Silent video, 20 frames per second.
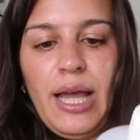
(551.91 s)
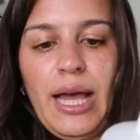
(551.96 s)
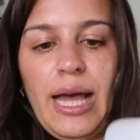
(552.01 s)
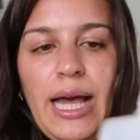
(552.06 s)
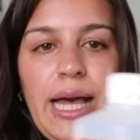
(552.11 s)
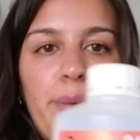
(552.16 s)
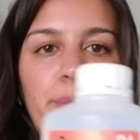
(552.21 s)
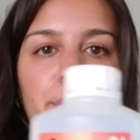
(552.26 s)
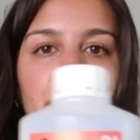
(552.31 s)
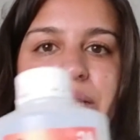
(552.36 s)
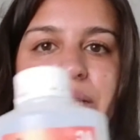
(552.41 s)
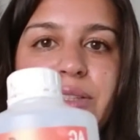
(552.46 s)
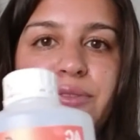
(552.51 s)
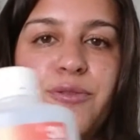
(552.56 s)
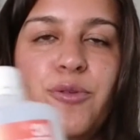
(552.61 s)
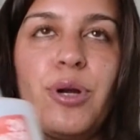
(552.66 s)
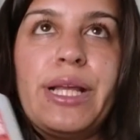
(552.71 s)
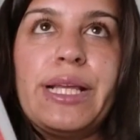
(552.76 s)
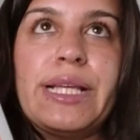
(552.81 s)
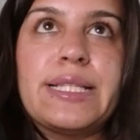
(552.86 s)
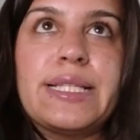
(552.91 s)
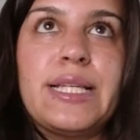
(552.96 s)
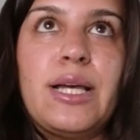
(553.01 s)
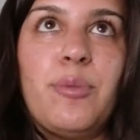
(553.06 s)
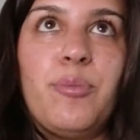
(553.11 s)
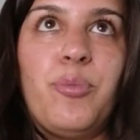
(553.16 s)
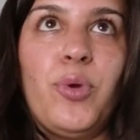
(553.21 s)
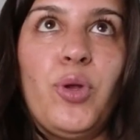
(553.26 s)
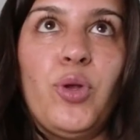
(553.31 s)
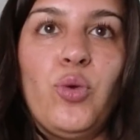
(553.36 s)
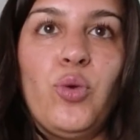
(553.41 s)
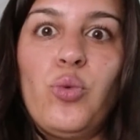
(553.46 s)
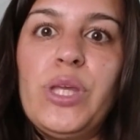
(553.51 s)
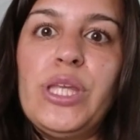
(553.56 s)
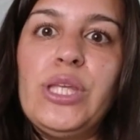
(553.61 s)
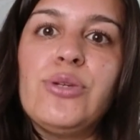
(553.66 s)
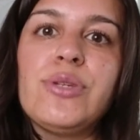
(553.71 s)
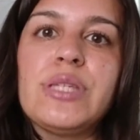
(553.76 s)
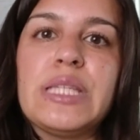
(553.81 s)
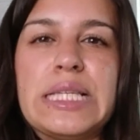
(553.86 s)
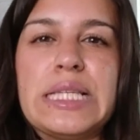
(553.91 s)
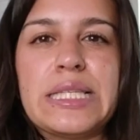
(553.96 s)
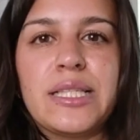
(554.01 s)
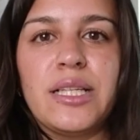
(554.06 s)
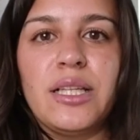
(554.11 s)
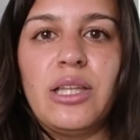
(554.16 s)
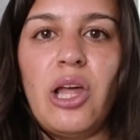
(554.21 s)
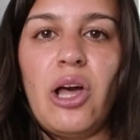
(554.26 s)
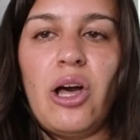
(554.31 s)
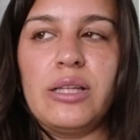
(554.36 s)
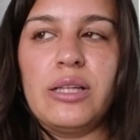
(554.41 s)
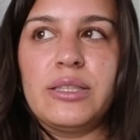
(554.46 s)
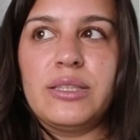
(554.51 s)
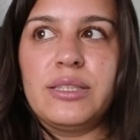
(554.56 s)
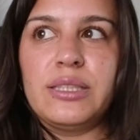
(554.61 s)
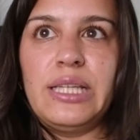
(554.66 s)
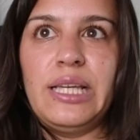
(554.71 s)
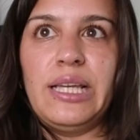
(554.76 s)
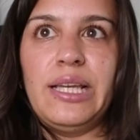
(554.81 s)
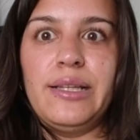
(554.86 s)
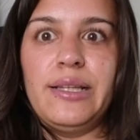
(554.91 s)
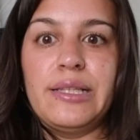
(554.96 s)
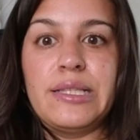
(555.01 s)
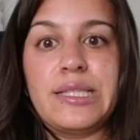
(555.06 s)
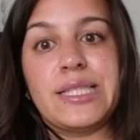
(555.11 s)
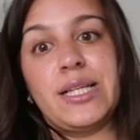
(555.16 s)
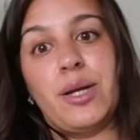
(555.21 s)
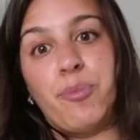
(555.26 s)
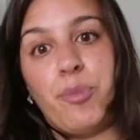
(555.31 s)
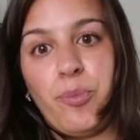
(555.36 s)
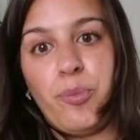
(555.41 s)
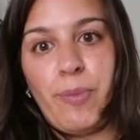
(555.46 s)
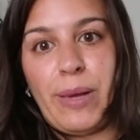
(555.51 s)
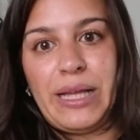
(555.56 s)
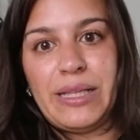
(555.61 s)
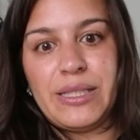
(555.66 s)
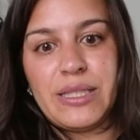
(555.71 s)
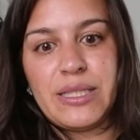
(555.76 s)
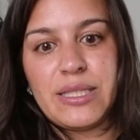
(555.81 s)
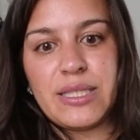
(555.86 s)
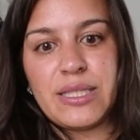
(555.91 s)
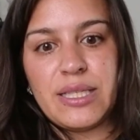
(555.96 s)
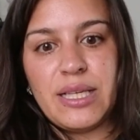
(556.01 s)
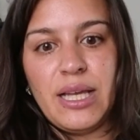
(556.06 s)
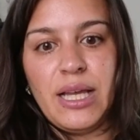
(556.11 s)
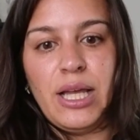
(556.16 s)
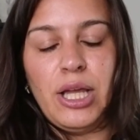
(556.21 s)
But for example, we use this a lot in the summer months